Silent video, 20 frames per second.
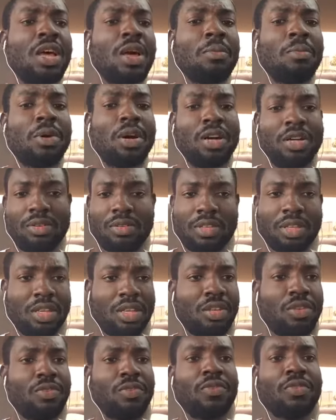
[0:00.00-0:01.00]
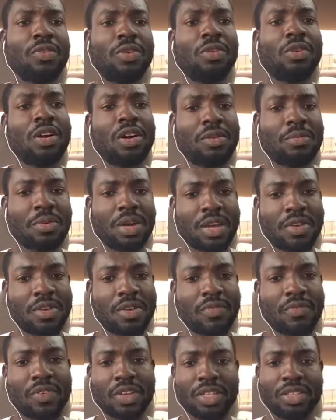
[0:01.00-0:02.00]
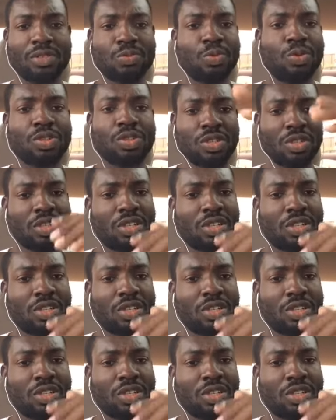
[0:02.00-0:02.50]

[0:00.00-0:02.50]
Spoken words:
But if you are on my Facebook,